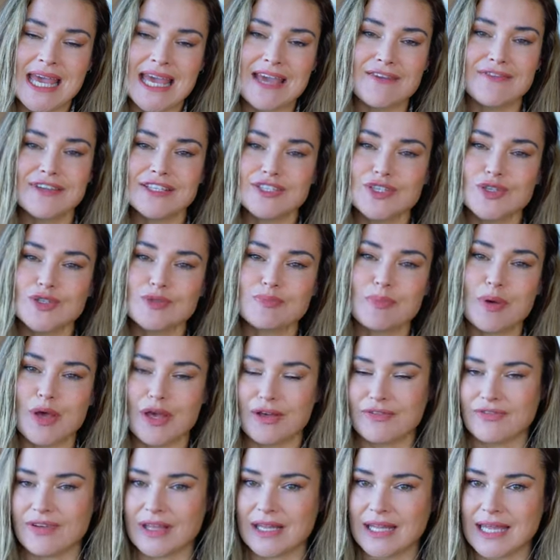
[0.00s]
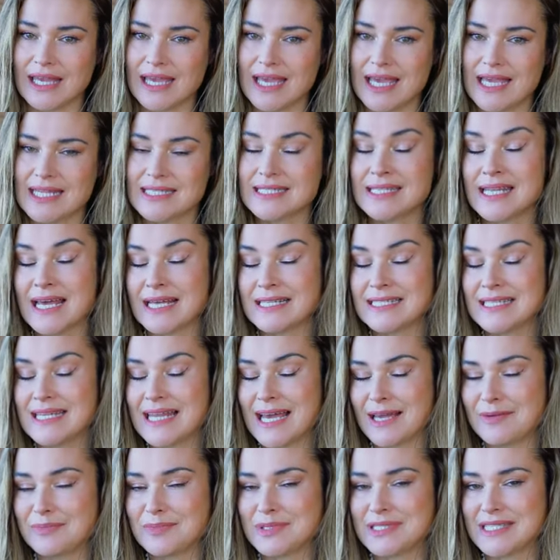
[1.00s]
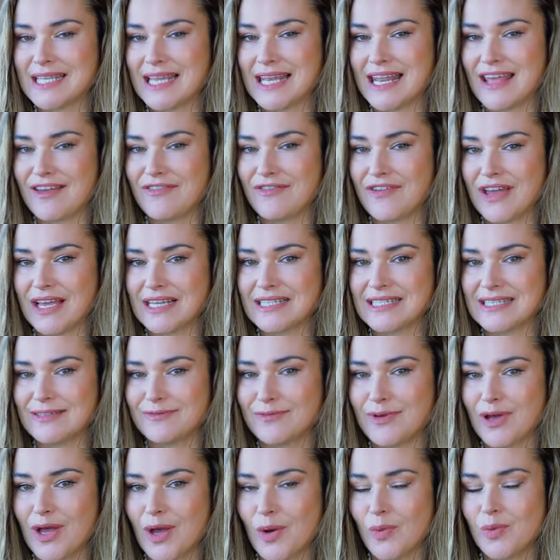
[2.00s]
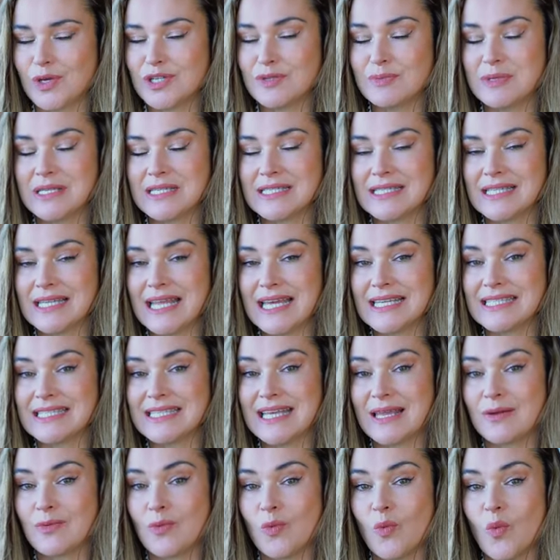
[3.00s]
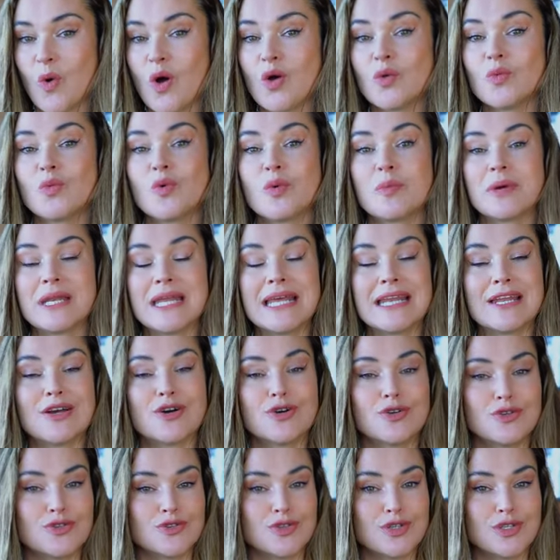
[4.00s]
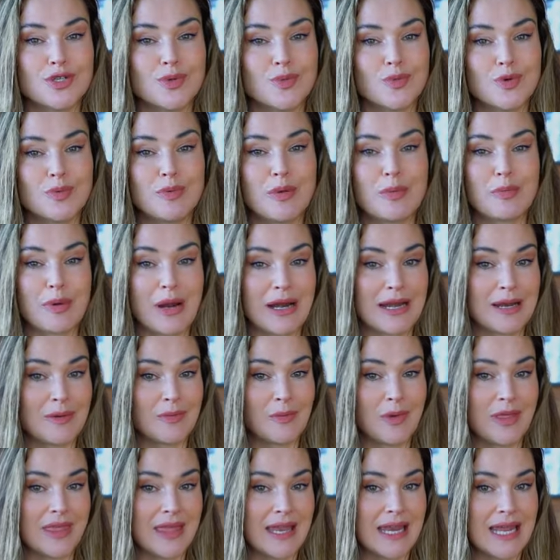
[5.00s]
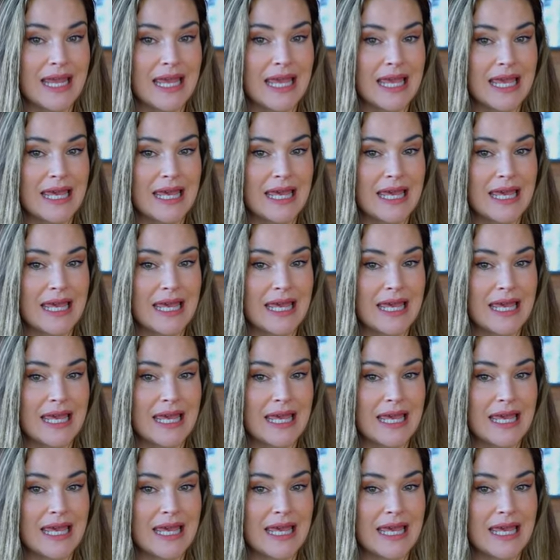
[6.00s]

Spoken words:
If it's used perfectly, it's 99% effective, which means less than one woman in 100 would be pregnant within a